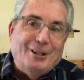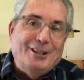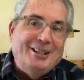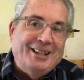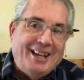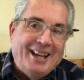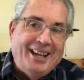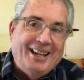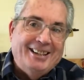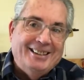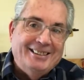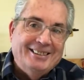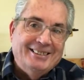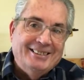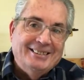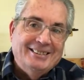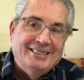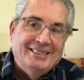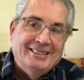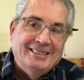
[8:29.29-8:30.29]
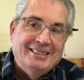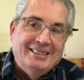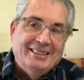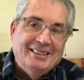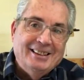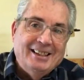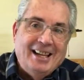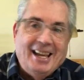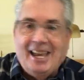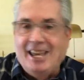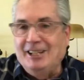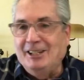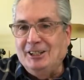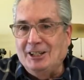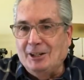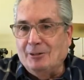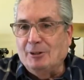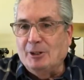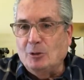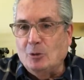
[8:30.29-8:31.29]
day and in
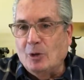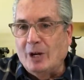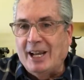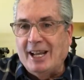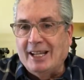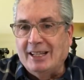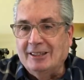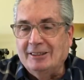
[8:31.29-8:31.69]
every way.